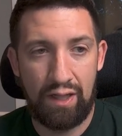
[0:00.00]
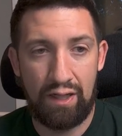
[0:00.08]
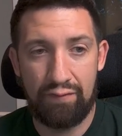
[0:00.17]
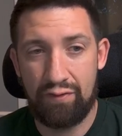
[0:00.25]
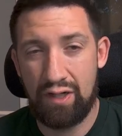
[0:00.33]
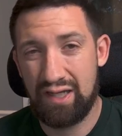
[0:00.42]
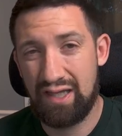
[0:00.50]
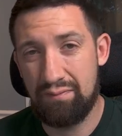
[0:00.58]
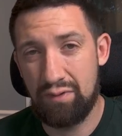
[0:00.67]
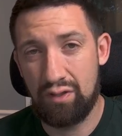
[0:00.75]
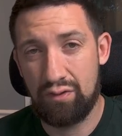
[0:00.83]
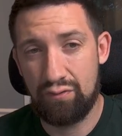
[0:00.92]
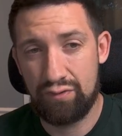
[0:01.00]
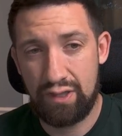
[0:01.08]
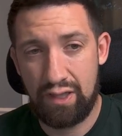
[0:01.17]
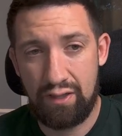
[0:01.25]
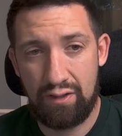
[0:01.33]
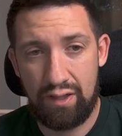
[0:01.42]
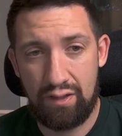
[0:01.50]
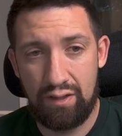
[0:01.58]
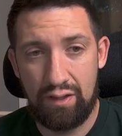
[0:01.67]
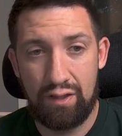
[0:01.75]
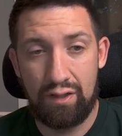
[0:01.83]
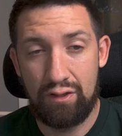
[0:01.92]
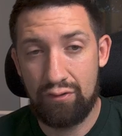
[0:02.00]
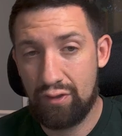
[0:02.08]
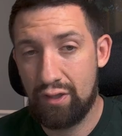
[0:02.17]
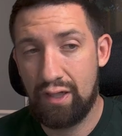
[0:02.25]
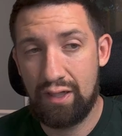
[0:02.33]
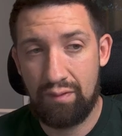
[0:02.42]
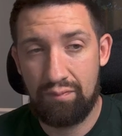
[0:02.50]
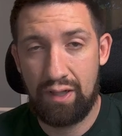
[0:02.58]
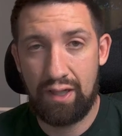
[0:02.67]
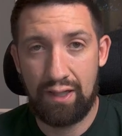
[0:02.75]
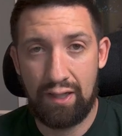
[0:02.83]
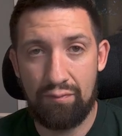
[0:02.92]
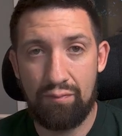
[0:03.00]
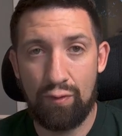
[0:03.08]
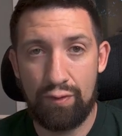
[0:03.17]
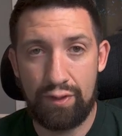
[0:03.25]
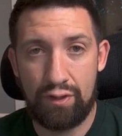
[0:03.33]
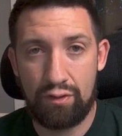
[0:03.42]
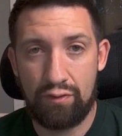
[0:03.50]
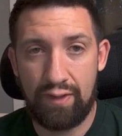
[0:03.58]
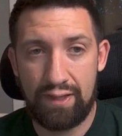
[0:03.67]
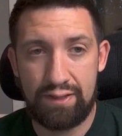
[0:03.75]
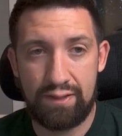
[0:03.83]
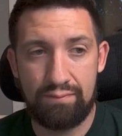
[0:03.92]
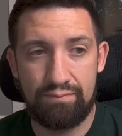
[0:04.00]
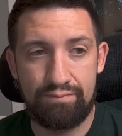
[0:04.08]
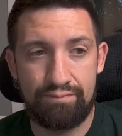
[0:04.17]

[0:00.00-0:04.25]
And if you're not keeping a close eye on it, you could end up paying out more than you're collecting.